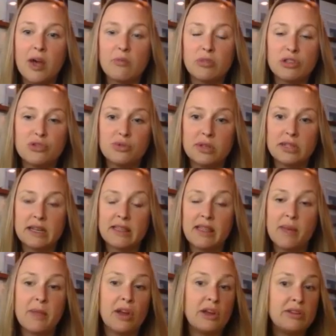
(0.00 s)
restricting
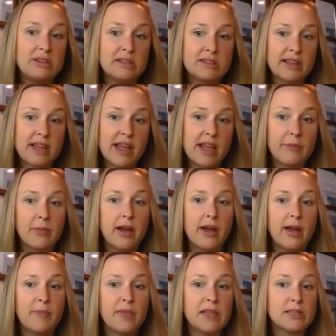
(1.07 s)
that parenting time.